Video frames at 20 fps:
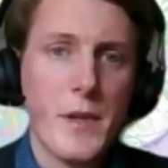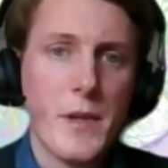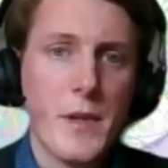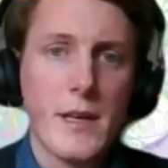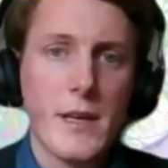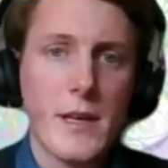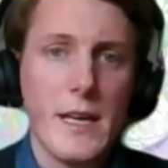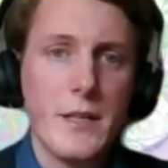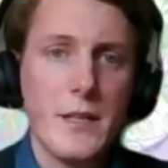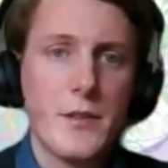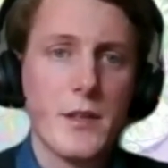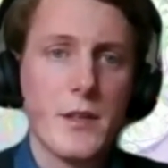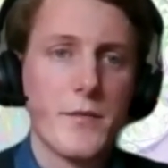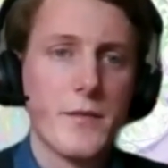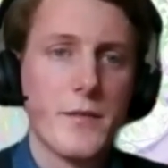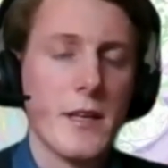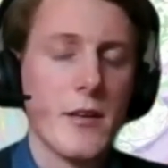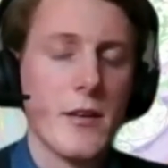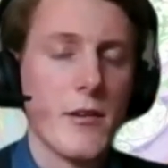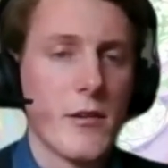culture of
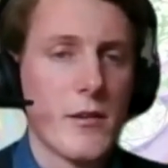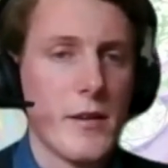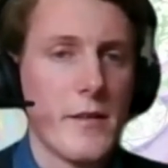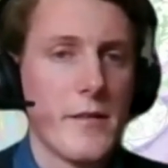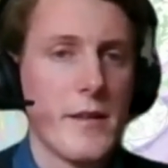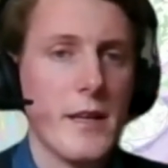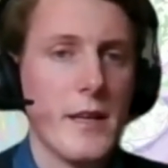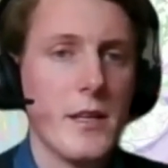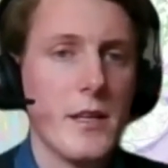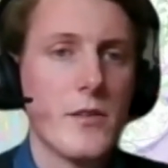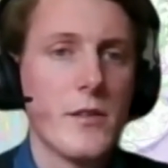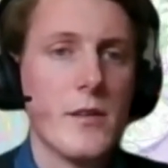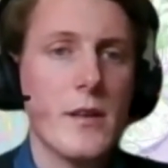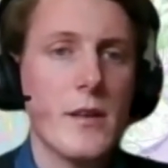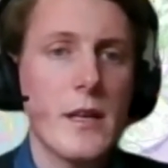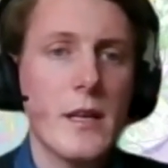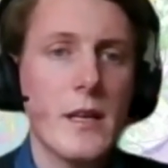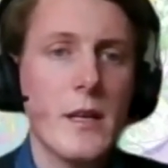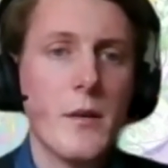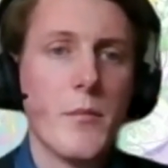their organization,
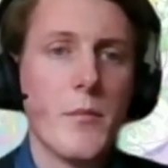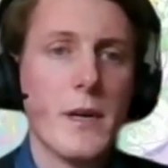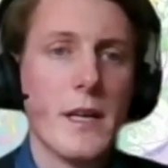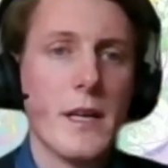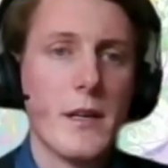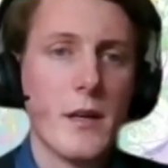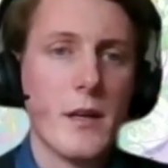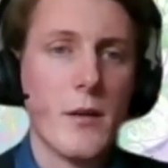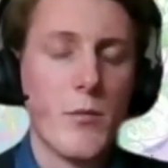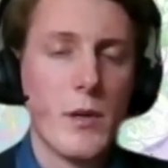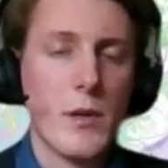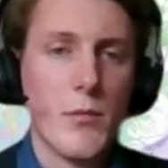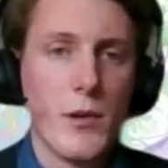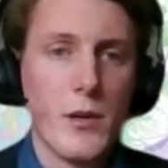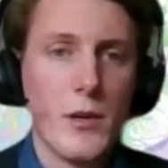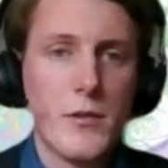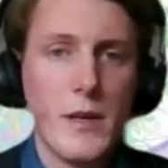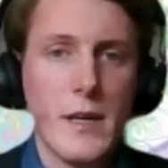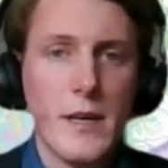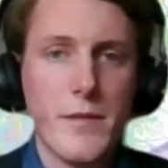but we
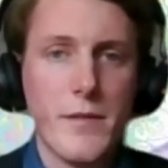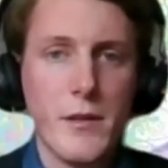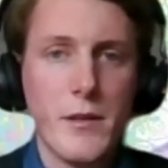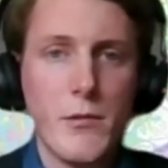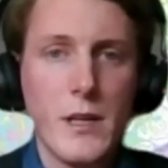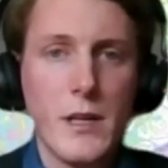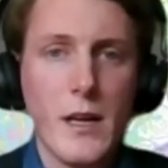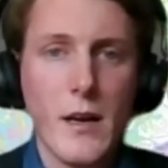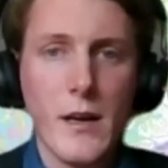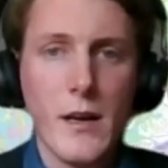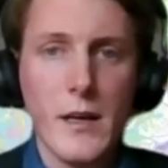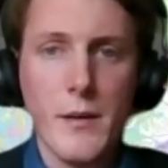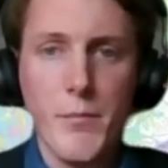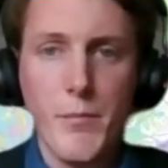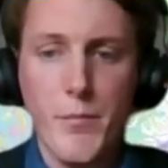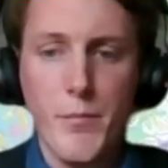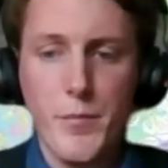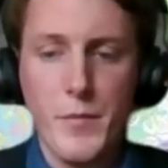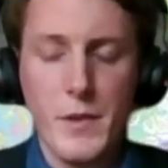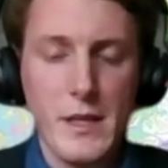want to have a real
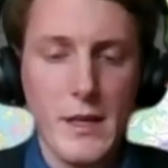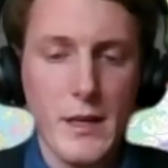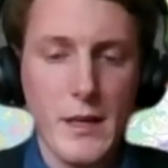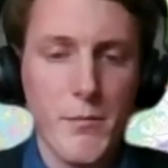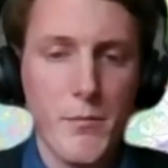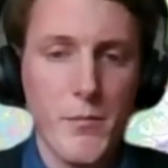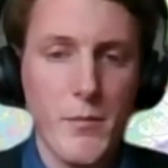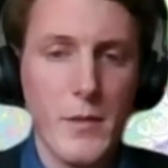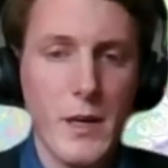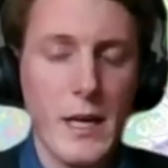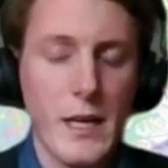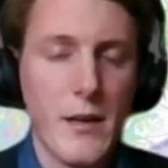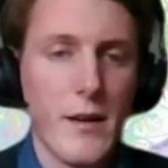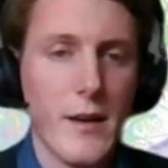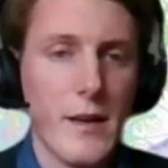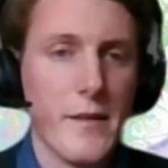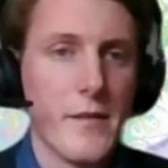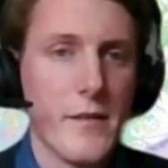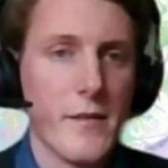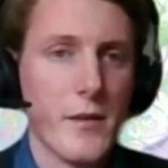
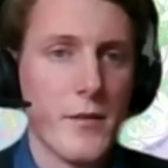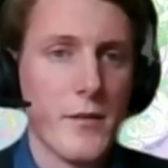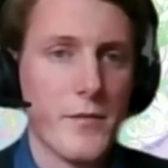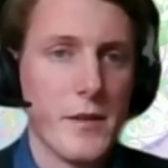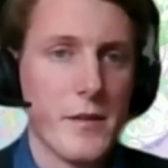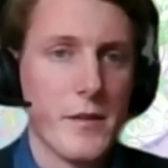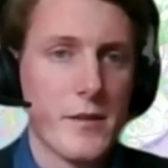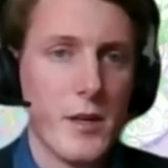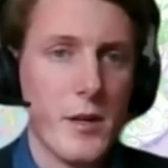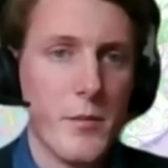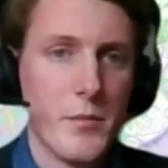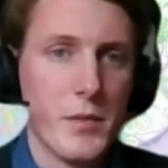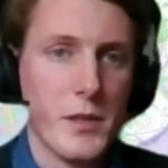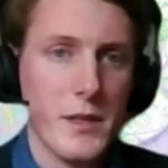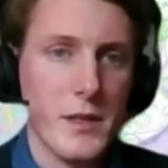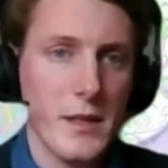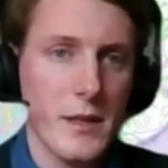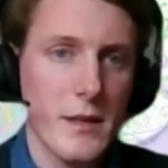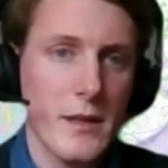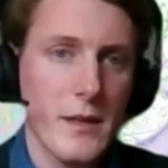analysis of this
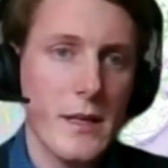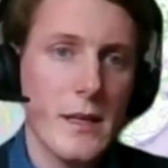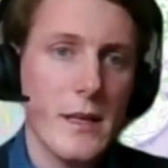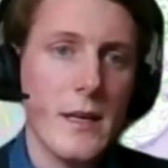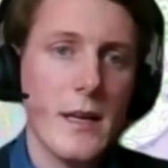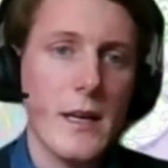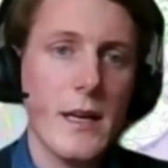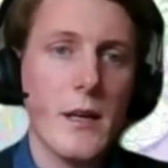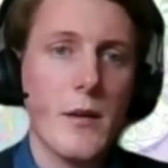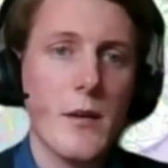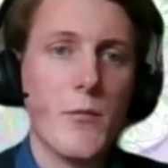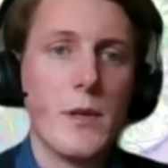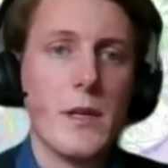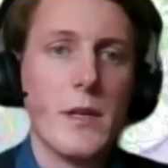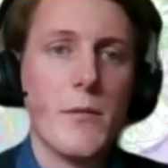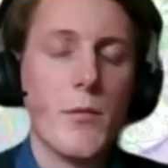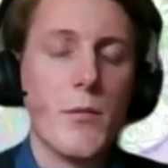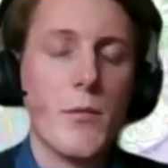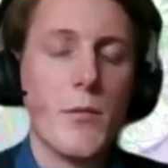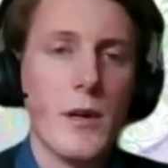company. And we
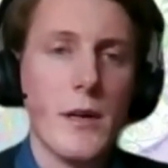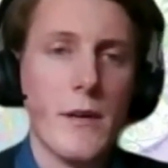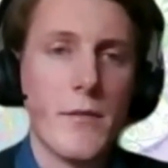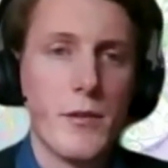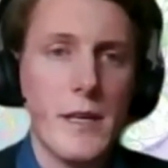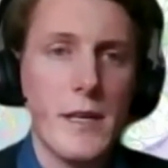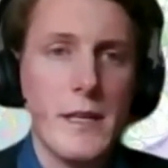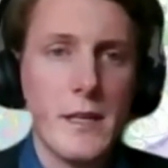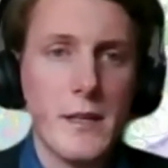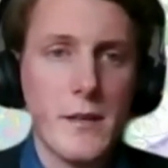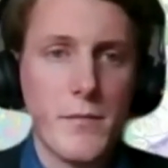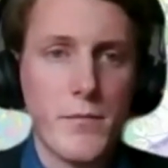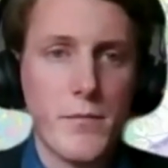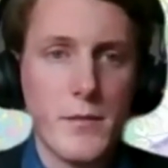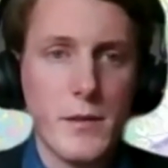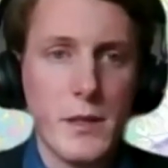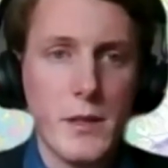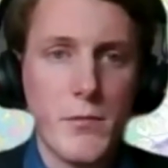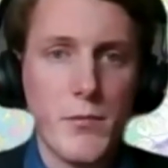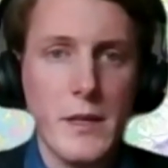were afraid
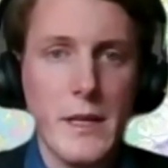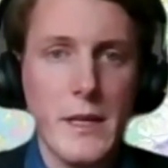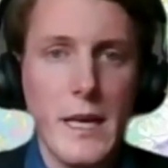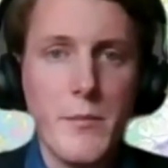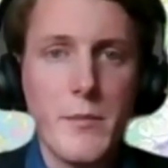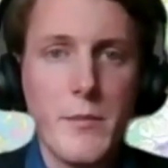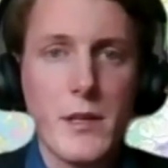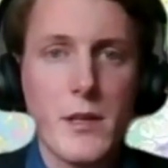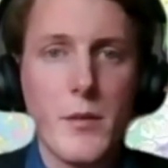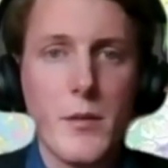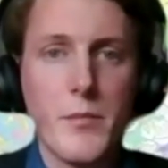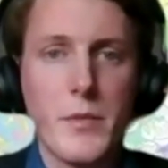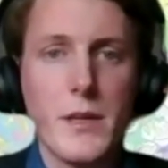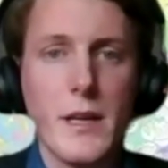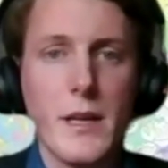if we named the company